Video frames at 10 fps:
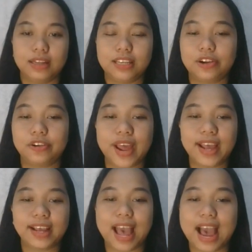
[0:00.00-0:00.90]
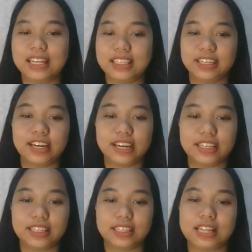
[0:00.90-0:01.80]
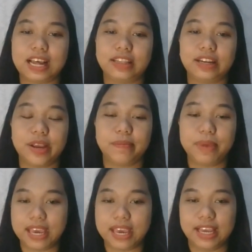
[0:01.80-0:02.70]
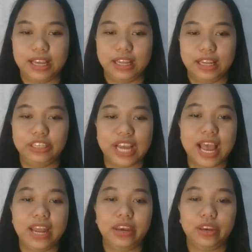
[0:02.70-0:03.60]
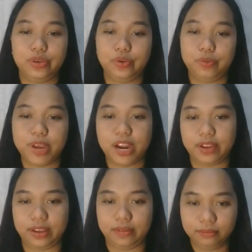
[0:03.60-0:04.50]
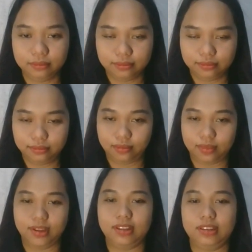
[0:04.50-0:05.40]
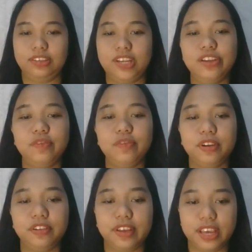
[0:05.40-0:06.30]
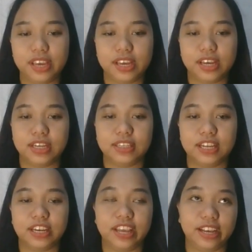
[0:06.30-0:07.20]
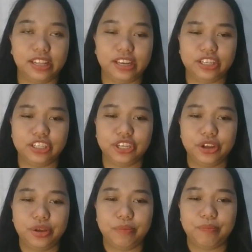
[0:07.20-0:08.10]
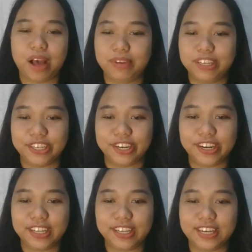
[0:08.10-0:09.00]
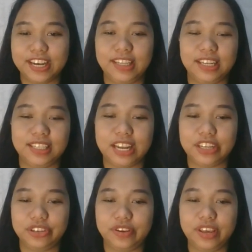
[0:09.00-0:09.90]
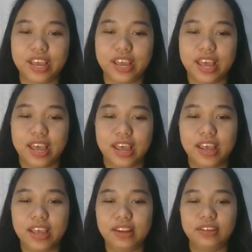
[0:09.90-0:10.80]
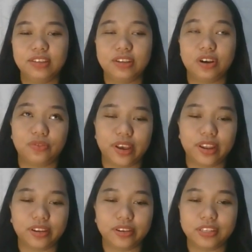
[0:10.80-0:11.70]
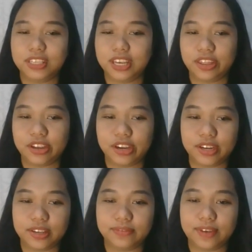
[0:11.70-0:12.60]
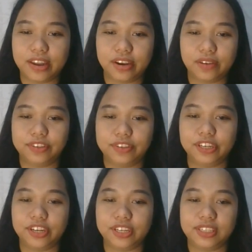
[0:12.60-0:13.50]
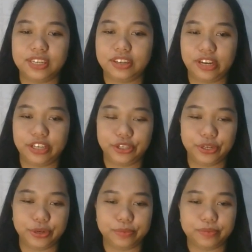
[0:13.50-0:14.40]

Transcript: The correct answer is letter B, John Newbery. John Newbery is an English publisher in the 18th century and is often considered the father of children's literature